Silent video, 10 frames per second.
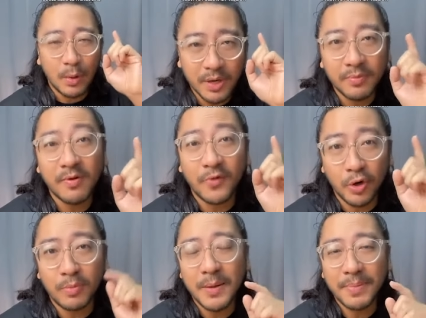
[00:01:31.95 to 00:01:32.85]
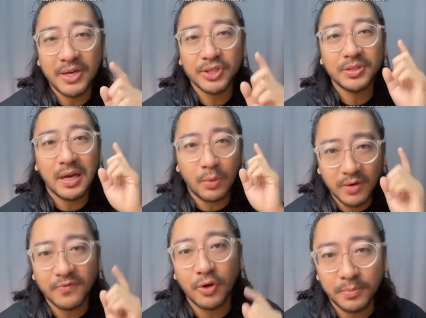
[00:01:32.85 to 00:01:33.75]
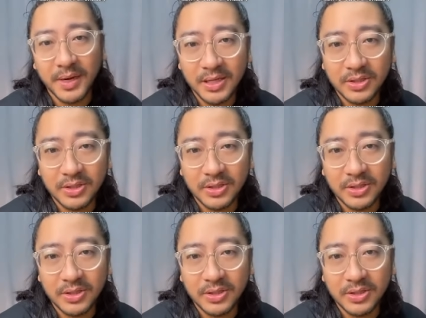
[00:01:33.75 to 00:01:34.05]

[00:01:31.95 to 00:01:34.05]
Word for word: I want to follow my passion, I want to follow my